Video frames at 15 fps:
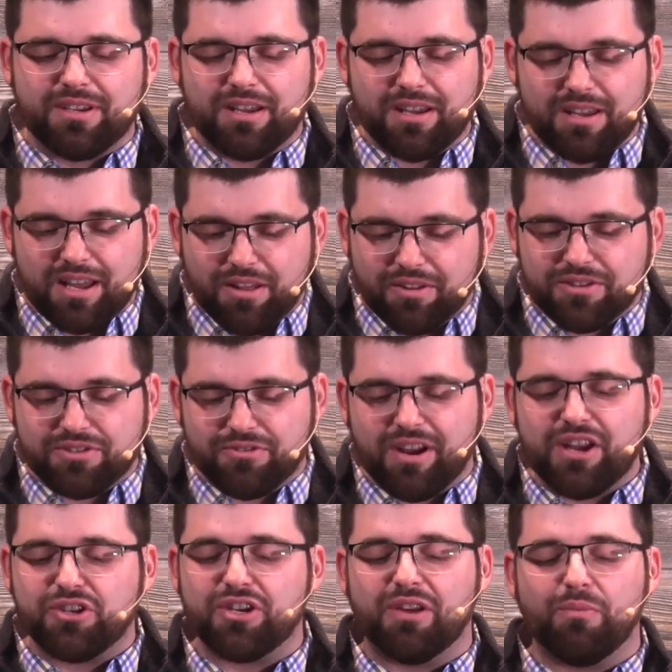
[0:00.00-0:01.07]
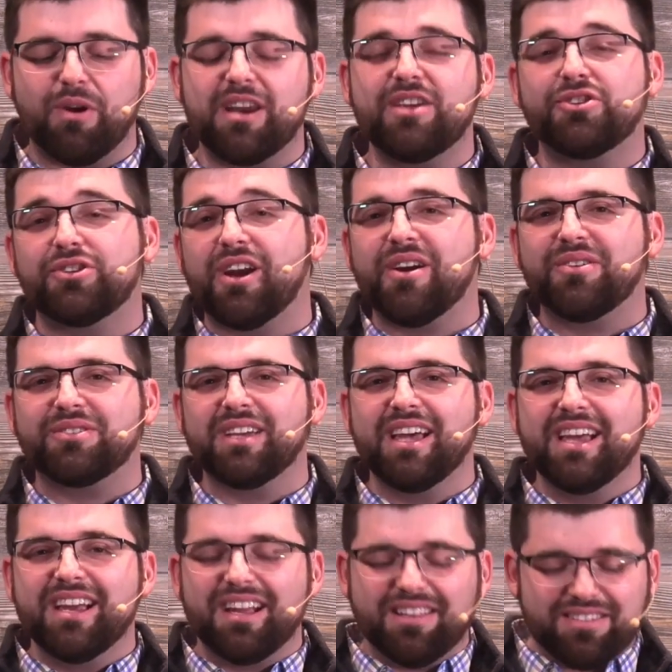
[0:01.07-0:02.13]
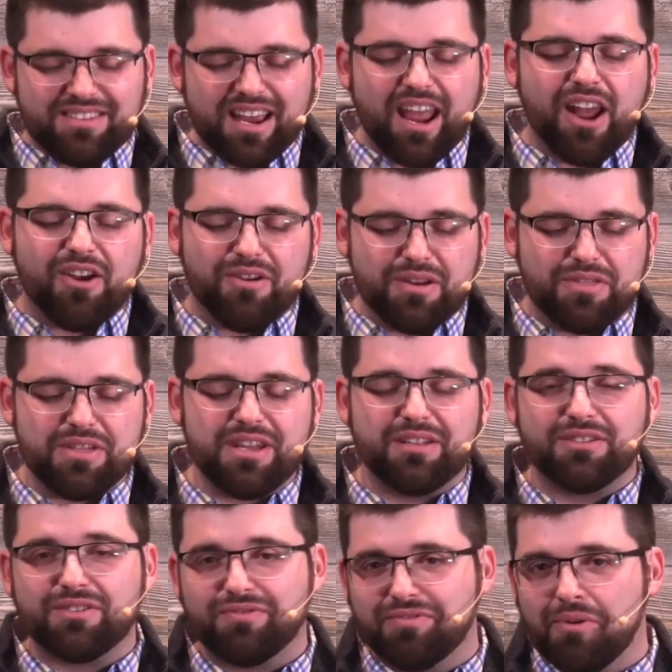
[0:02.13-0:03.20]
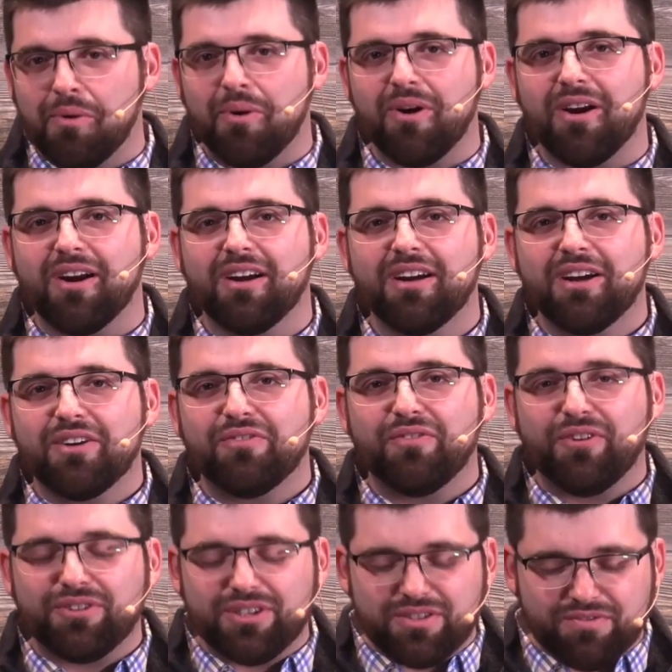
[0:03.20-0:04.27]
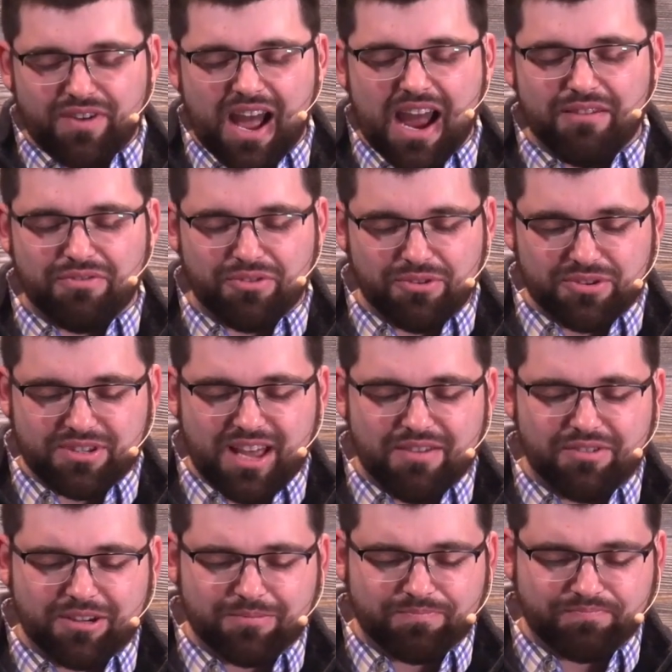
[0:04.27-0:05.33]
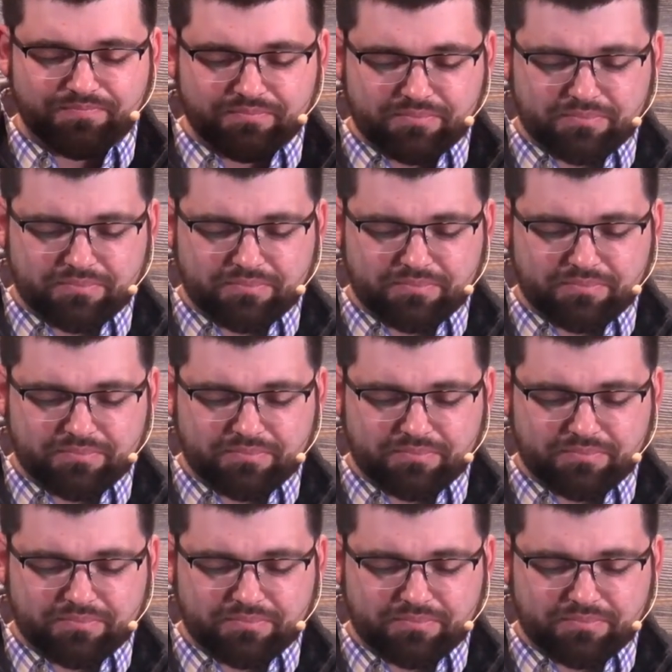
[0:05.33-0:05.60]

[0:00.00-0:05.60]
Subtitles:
illustration when he shares in 2 Corinthians 4, verses 5 through 7.